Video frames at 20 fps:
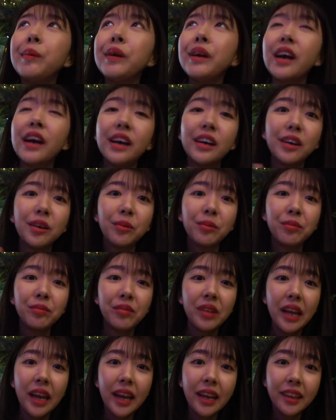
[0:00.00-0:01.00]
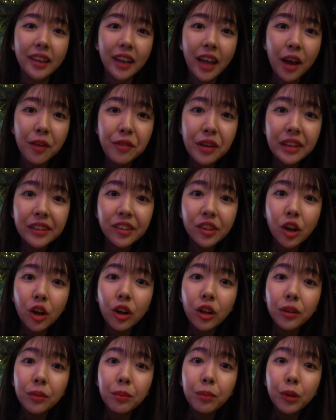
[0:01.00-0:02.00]
Yeah, and the cafe is
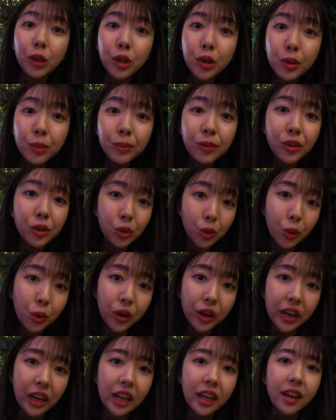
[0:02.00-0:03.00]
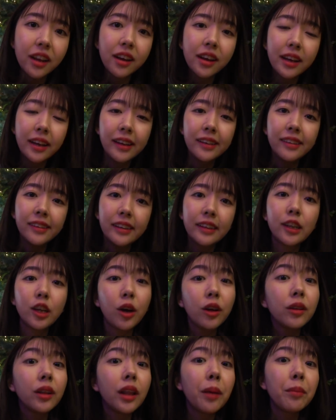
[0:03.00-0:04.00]
called Bloom Story. It's in
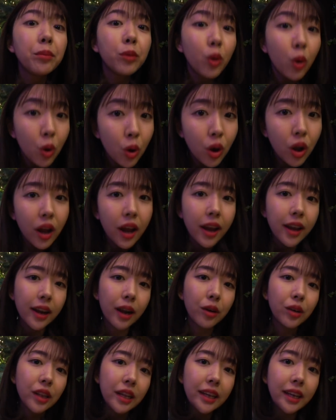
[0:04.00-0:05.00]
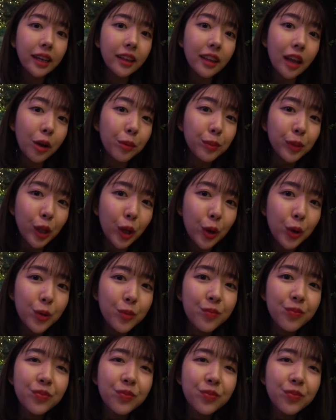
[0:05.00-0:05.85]
Yeonnam-dong, and I'll link it down below.